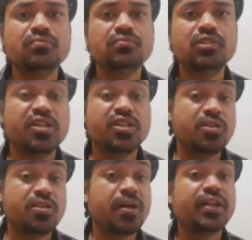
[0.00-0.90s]
Digital
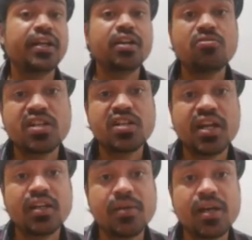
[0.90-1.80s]
marketing course in
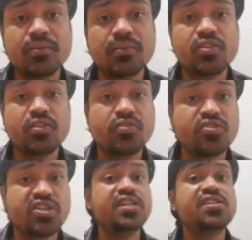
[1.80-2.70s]
Hyderabad. If you see this